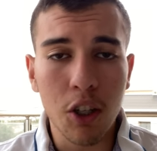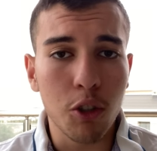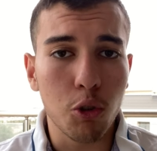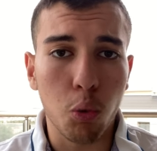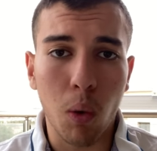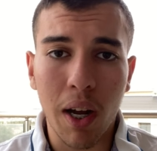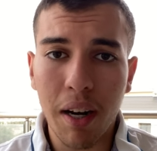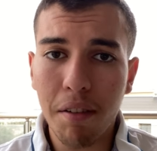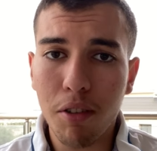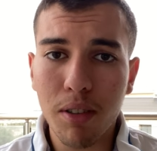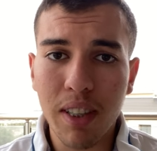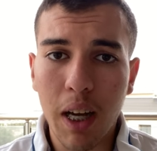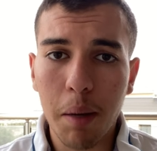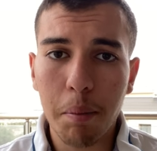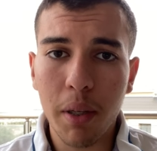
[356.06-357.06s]
To whatever
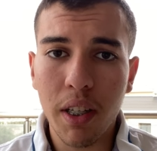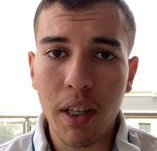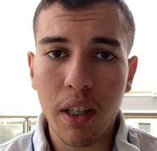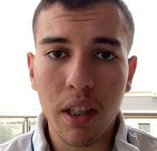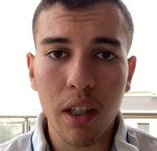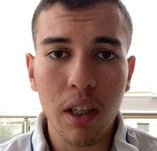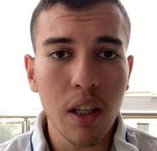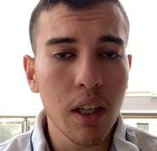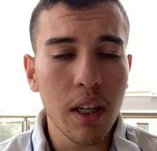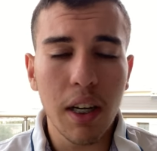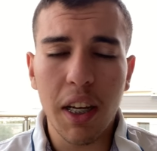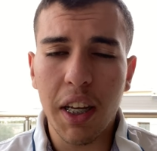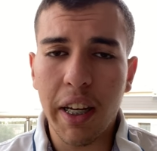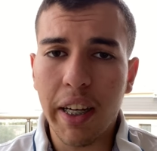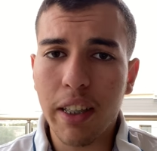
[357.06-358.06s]
is happening,
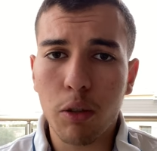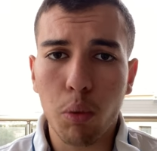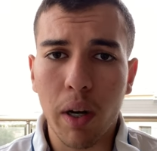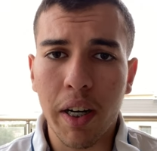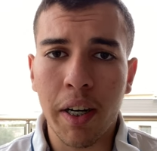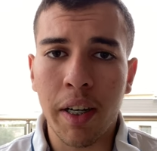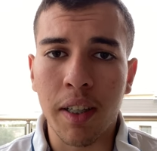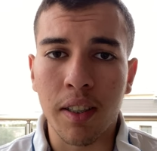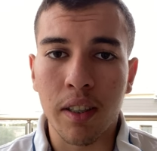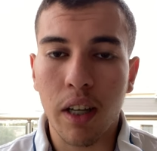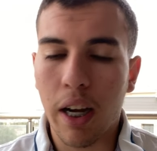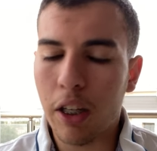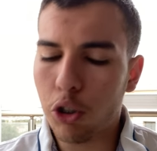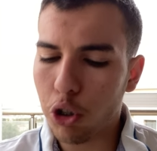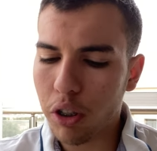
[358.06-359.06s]
it is what it is.
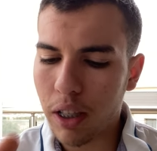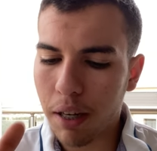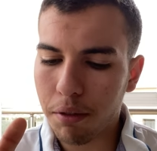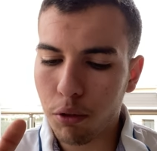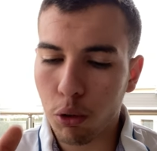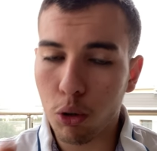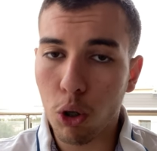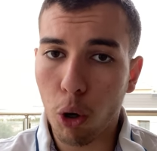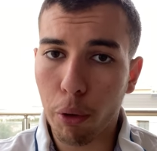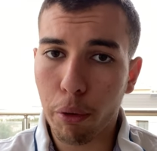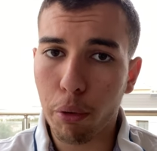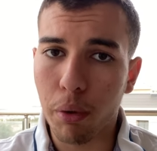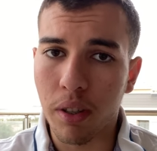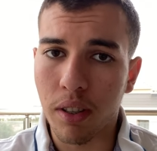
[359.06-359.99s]
I just have to go through